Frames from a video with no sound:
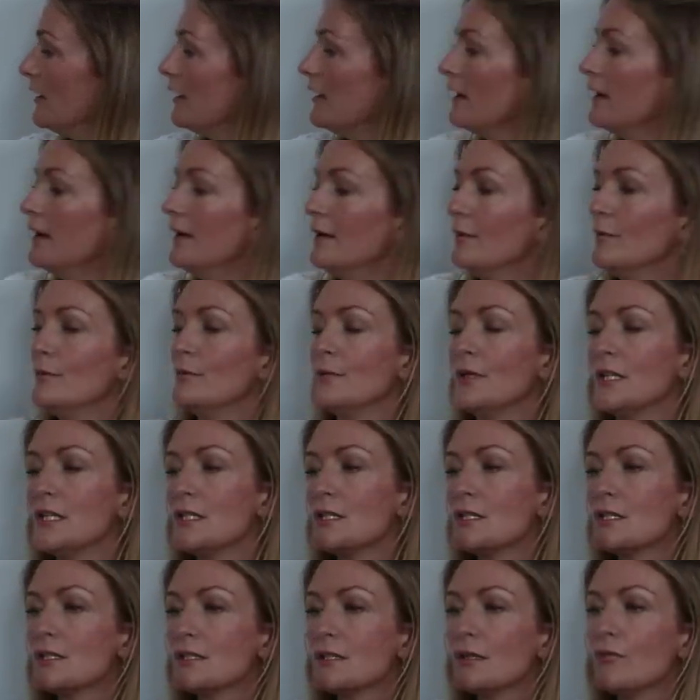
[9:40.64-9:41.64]
and
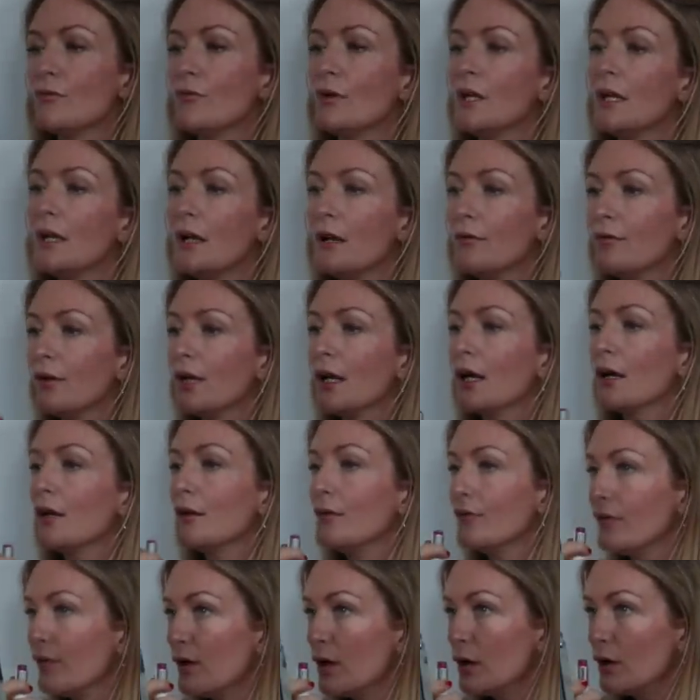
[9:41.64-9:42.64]
it's just a really lovely
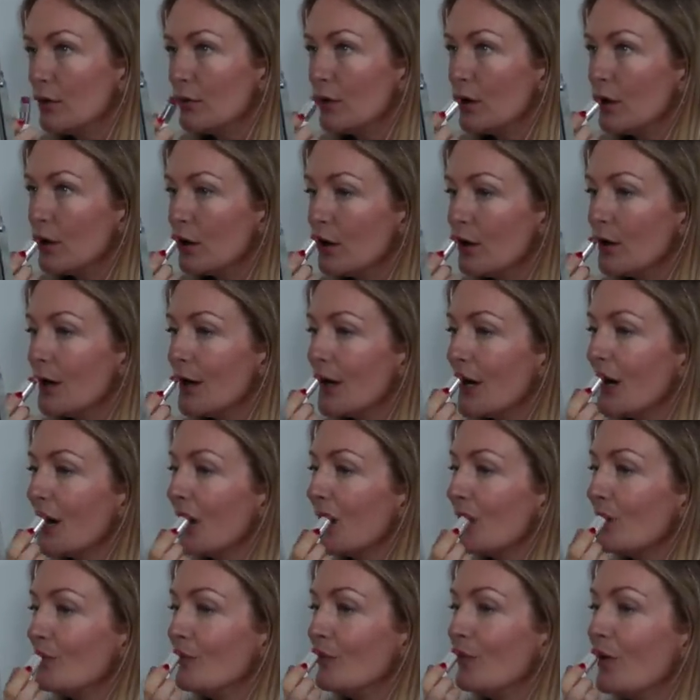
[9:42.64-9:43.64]
kind of
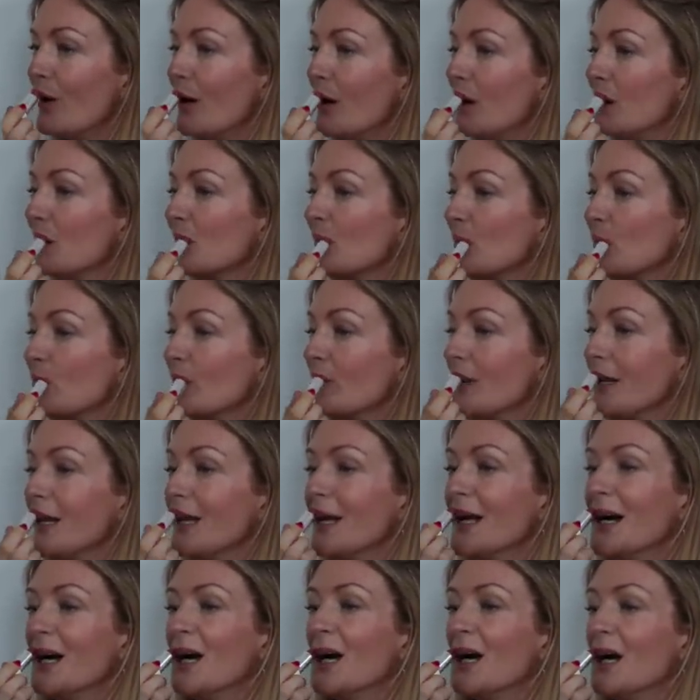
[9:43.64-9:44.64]

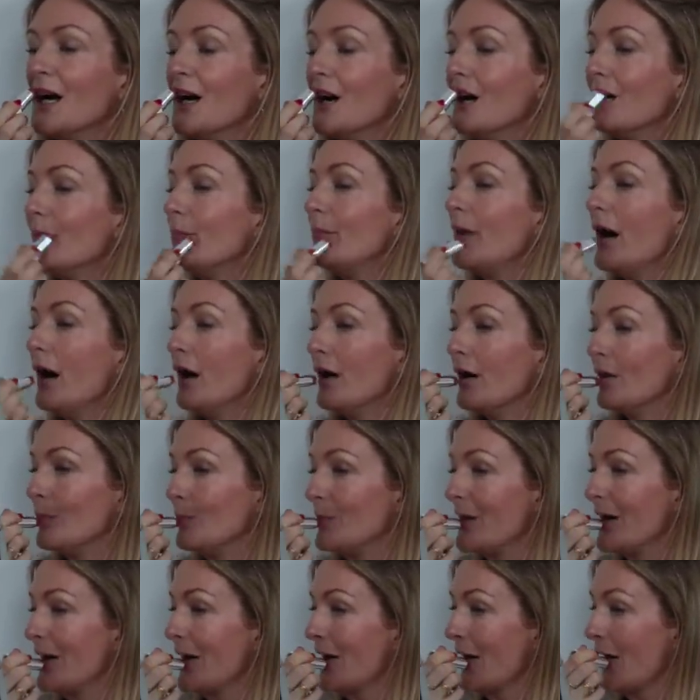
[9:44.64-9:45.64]
raspberry
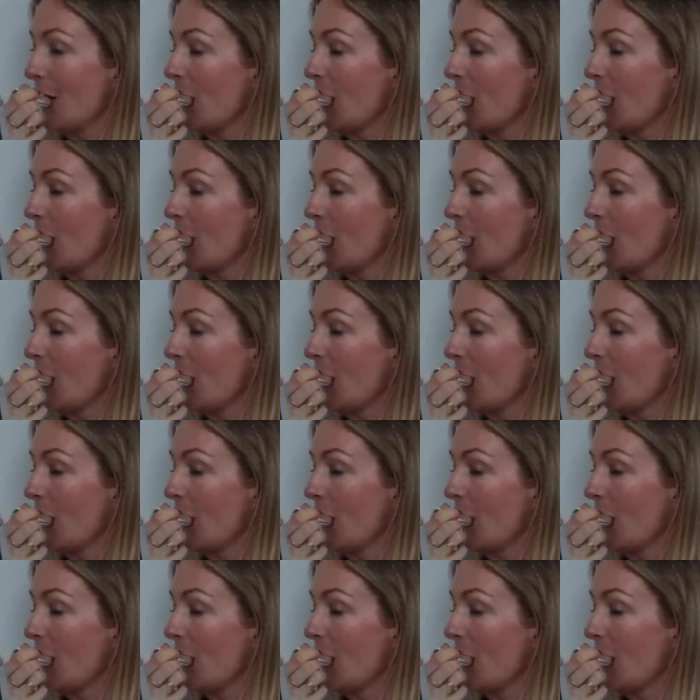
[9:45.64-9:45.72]
balm.